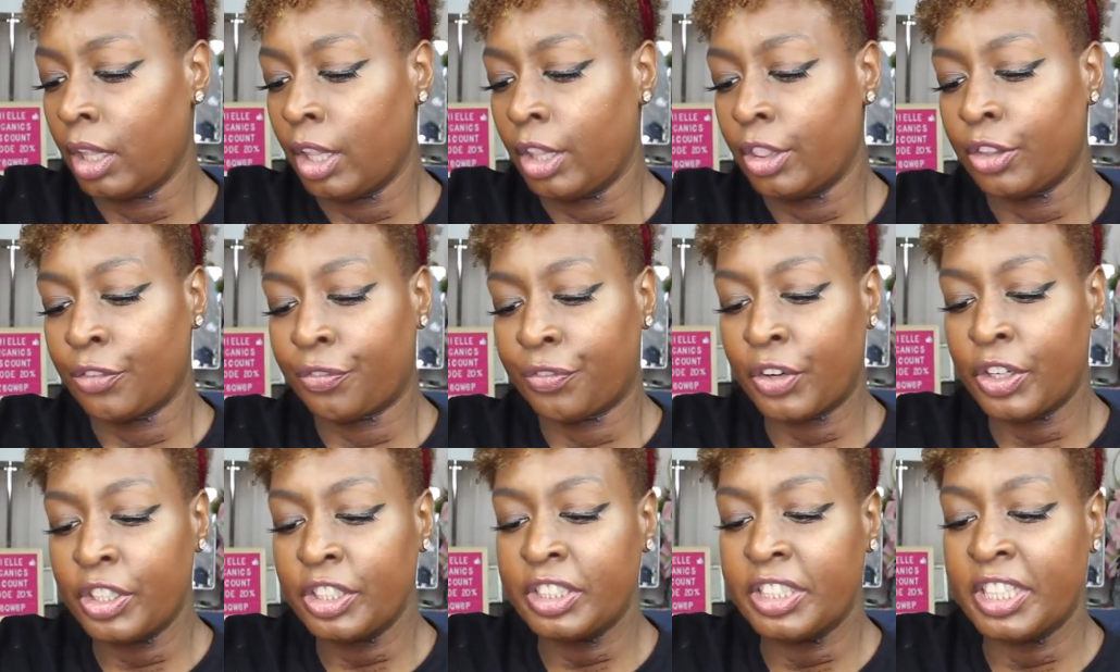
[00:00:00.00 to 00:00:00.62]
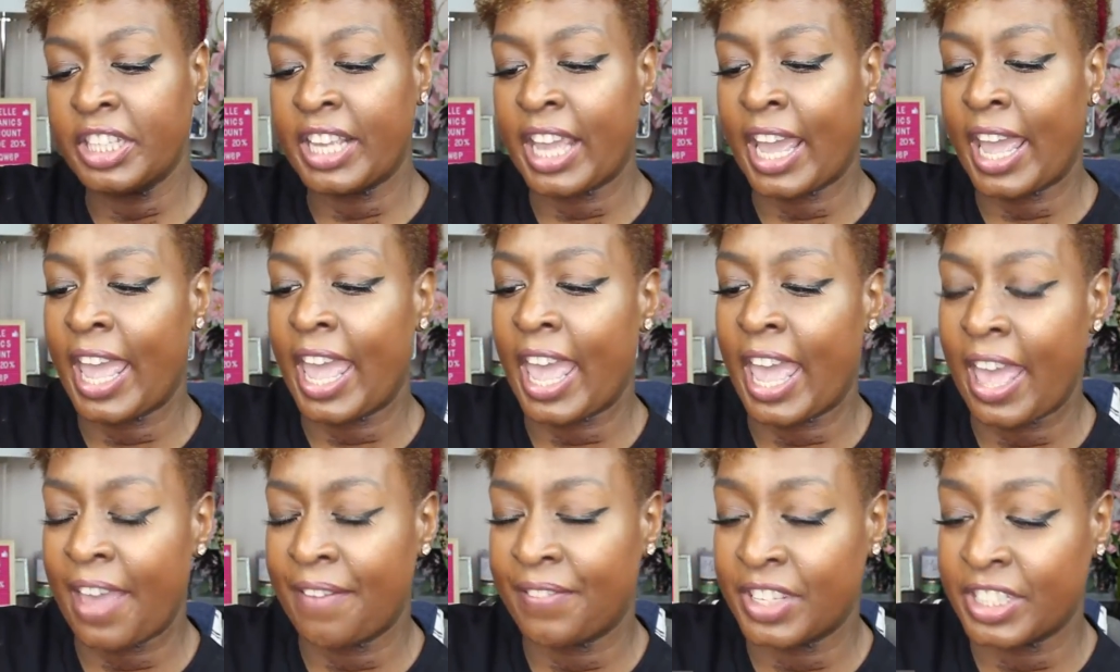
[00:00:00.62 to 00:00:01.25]
the first thing I
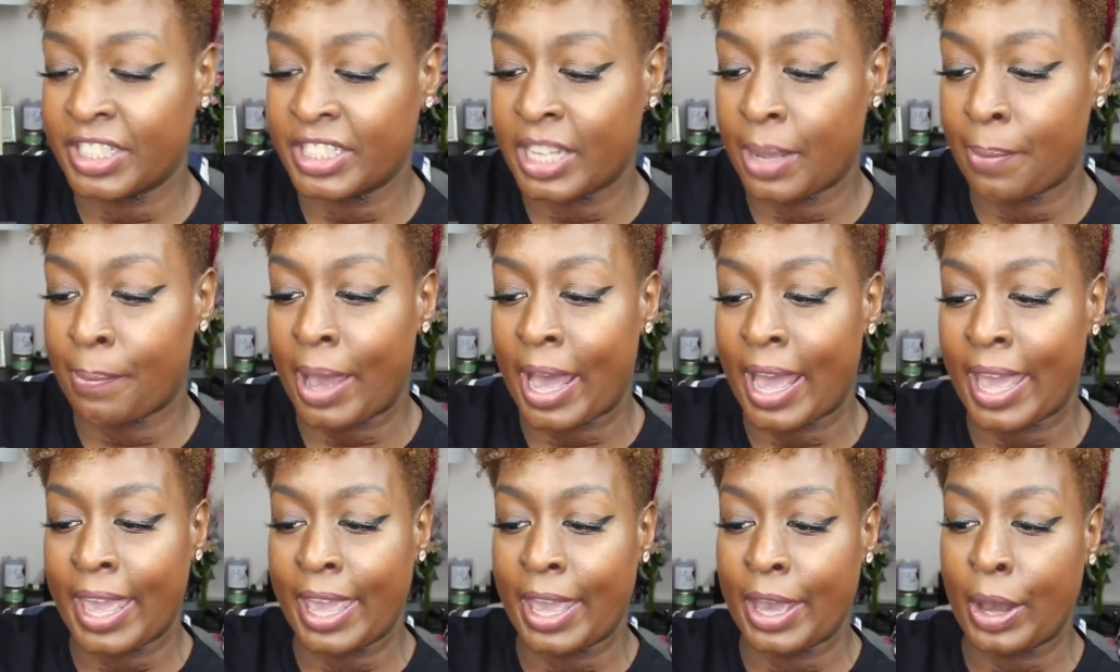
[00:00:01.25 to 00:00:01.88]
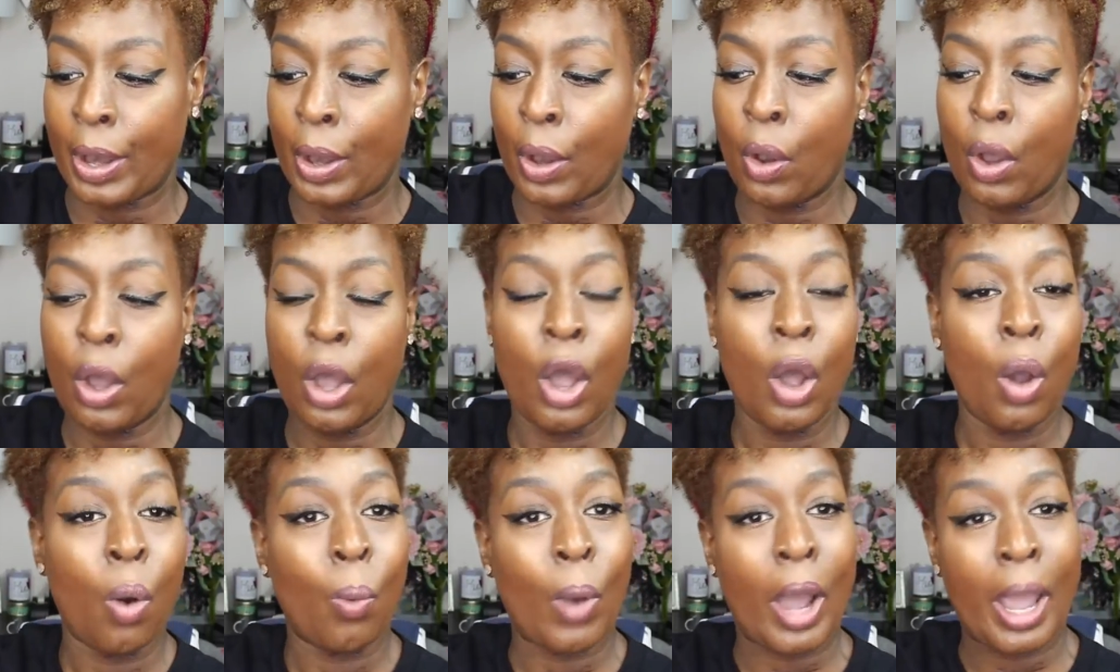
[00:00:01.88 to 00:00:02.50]
have is the Mielle
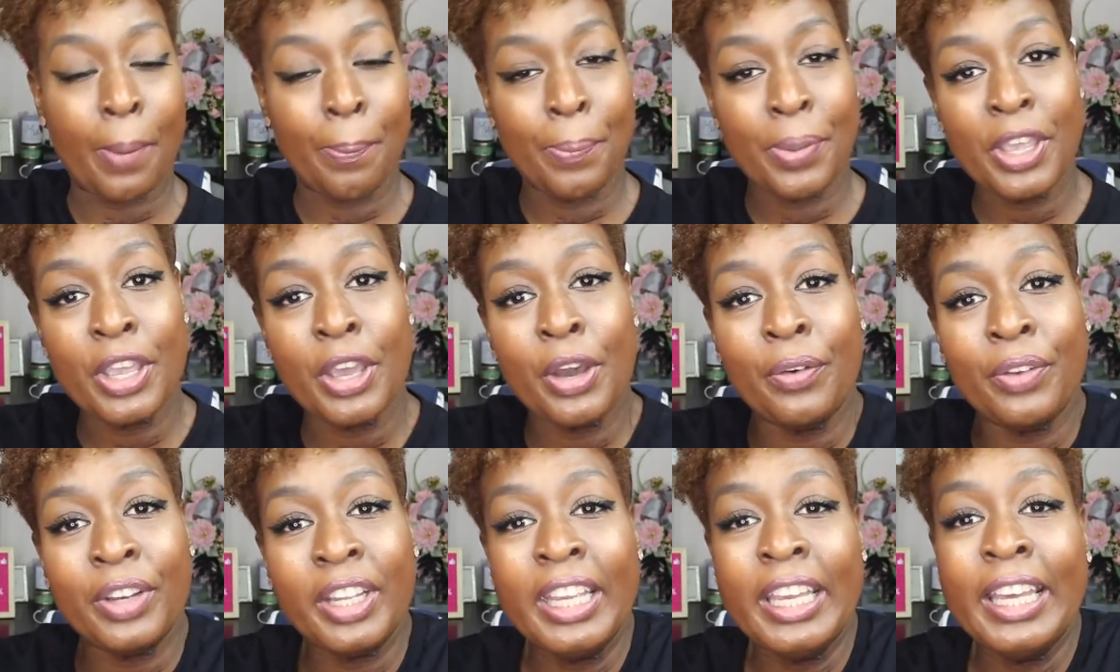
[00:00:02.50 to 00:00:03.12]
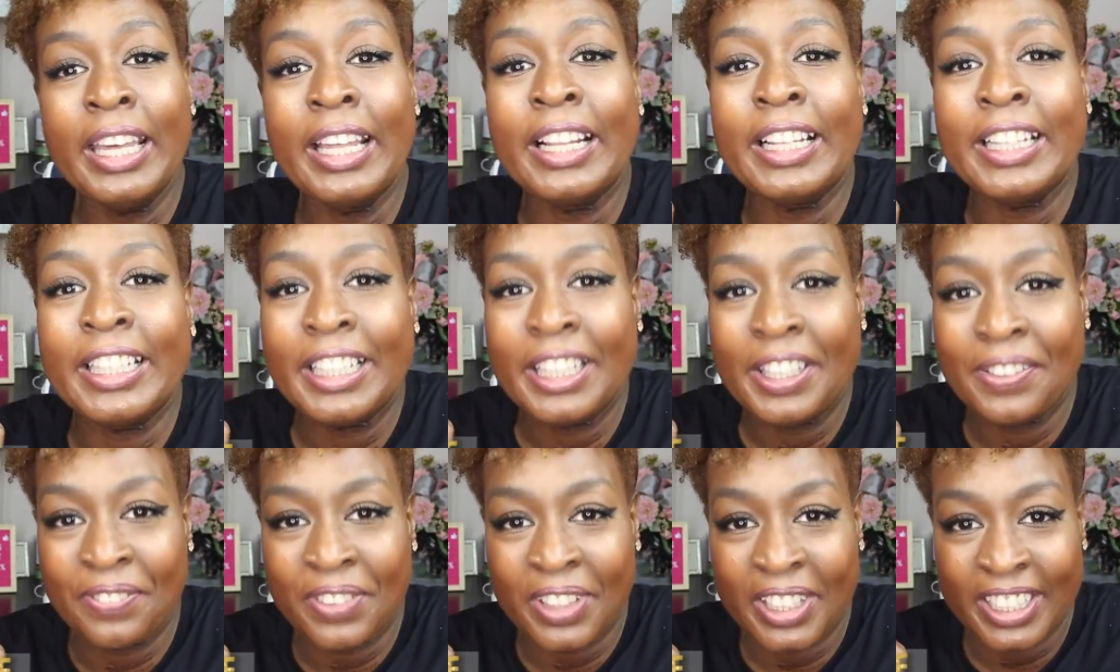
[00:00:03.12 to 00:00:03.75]
White Peony
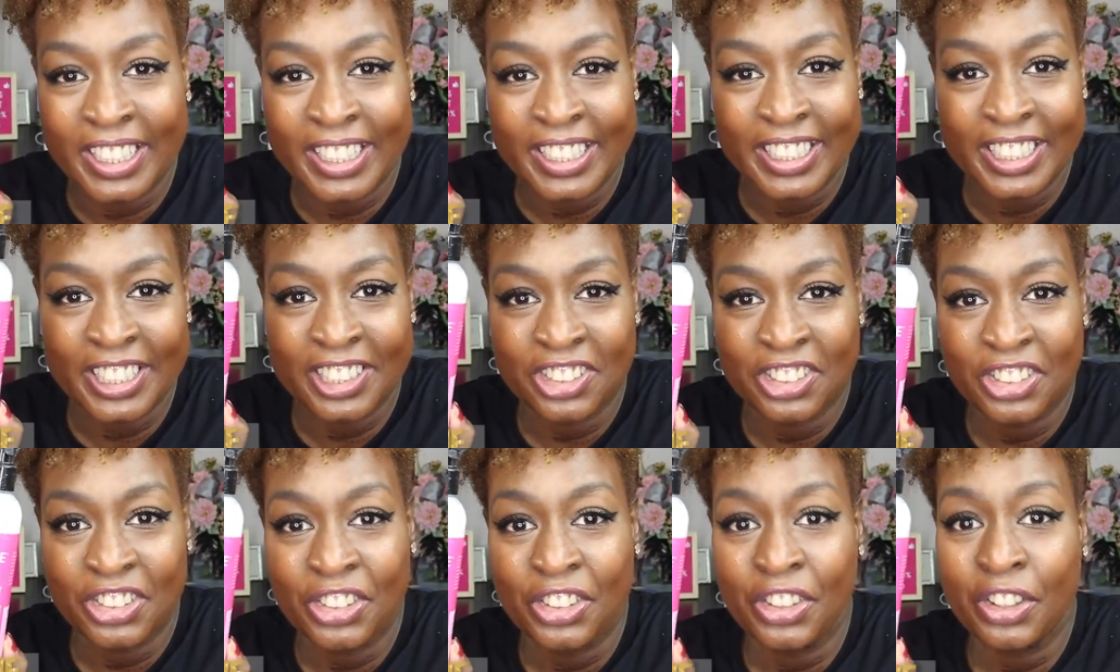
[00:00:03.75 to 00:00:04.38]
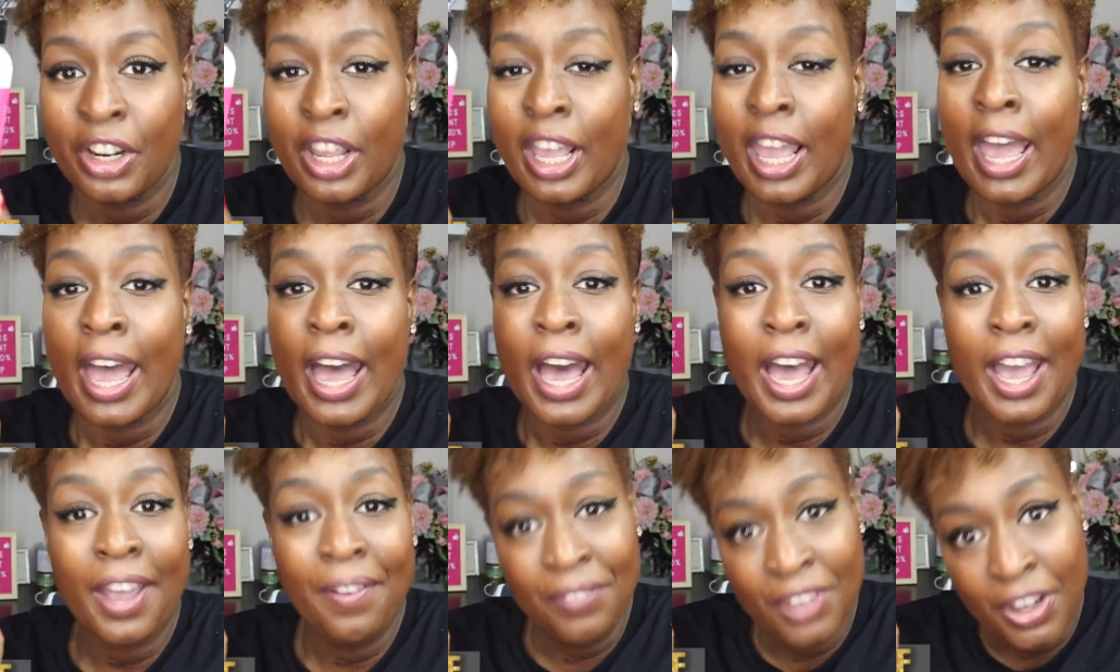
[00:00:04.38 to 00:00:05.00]
Leave-In Conditioner.
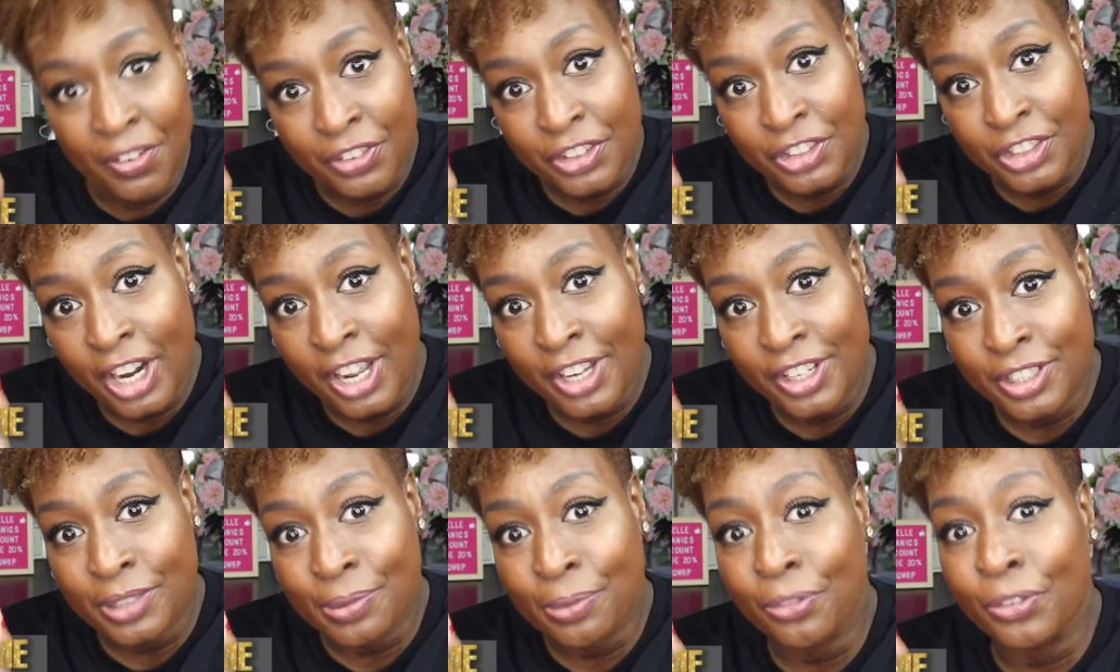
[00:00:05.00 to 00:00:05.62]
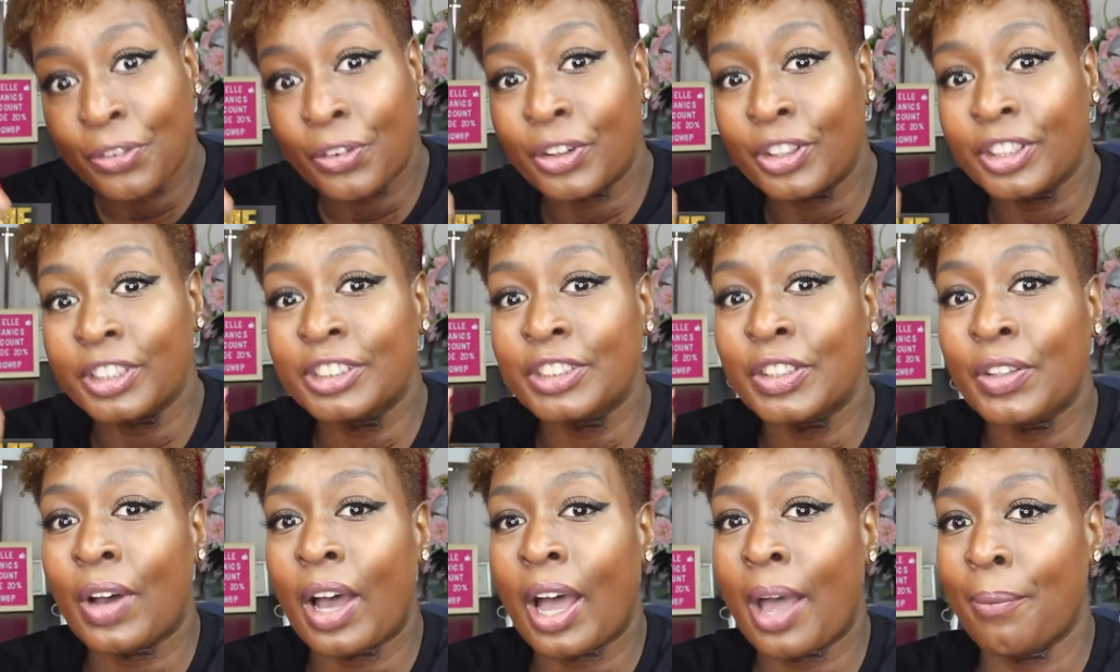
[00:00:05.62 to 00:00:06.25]
I've never tried this before,
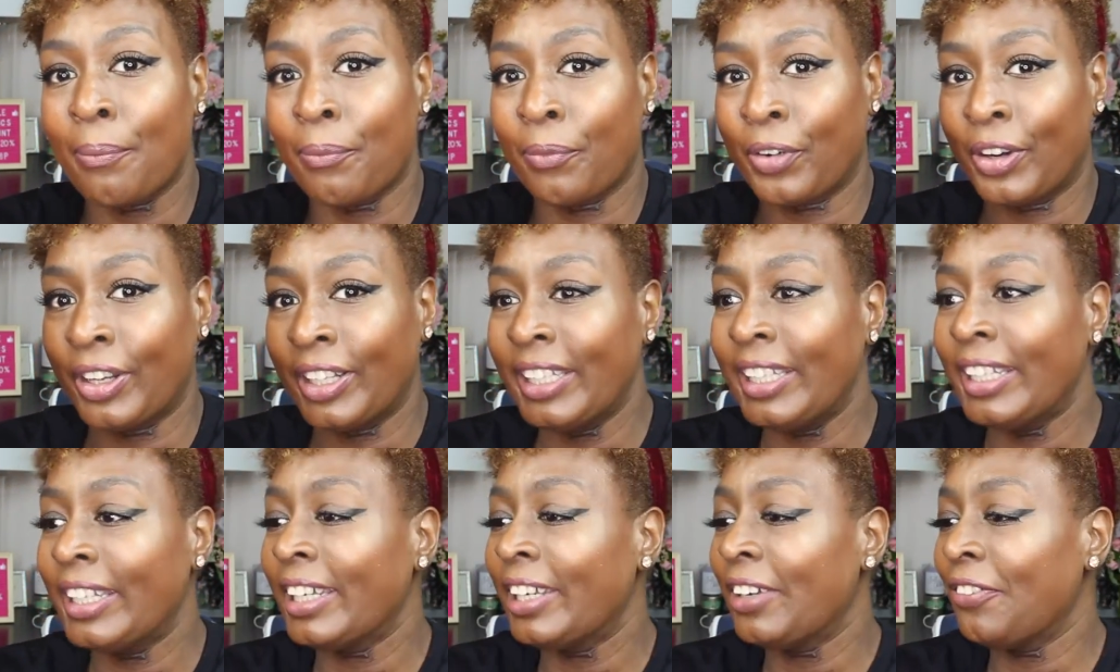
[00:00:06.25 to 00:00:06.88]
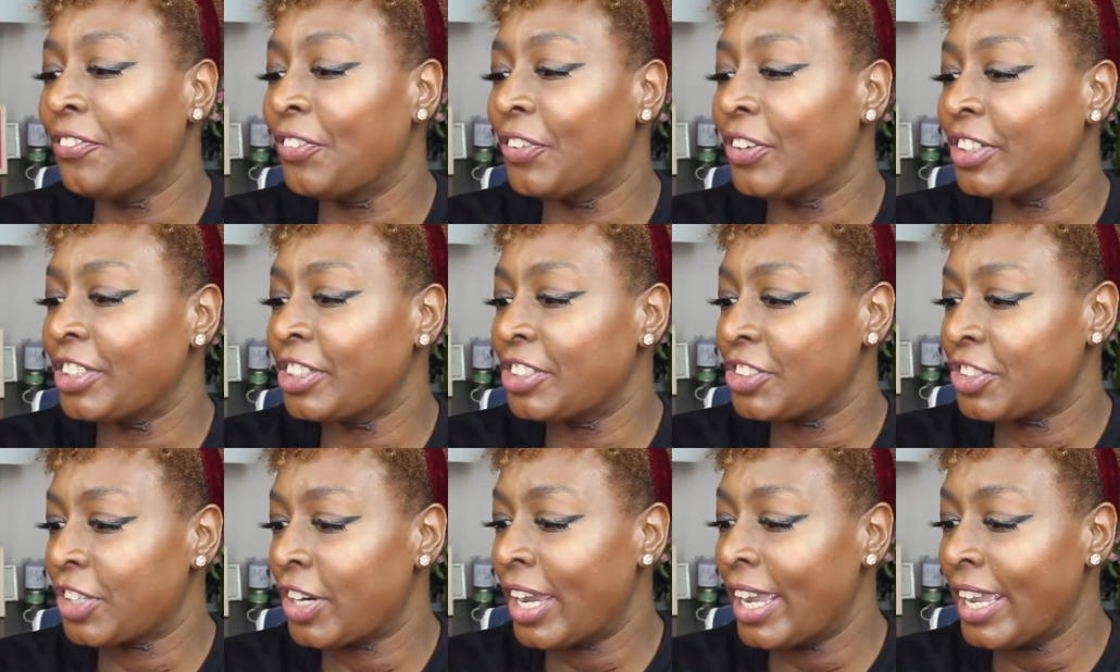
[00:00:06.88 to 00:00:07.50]
so I'm really looking forward to
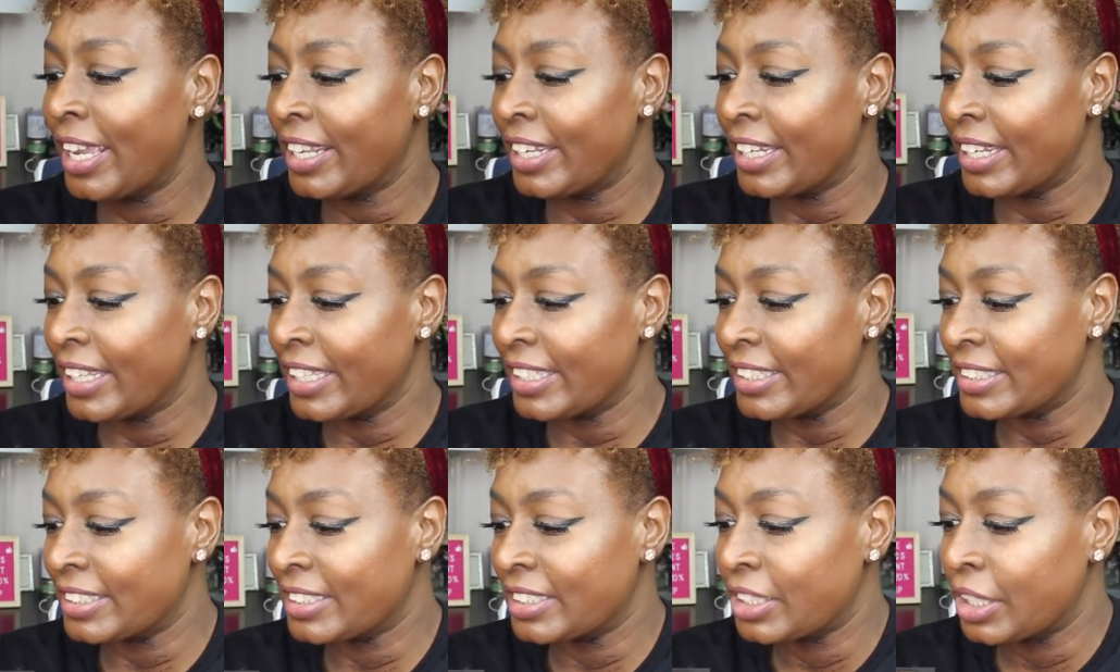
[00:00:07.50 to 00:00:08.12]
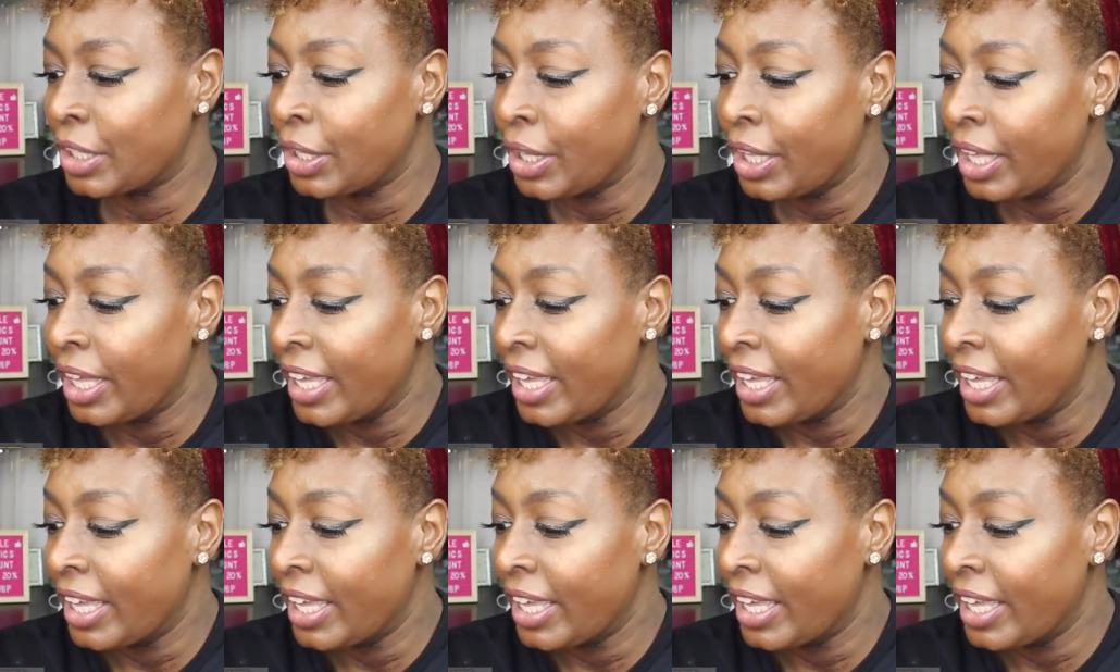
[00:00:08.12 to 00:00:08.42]
trying this.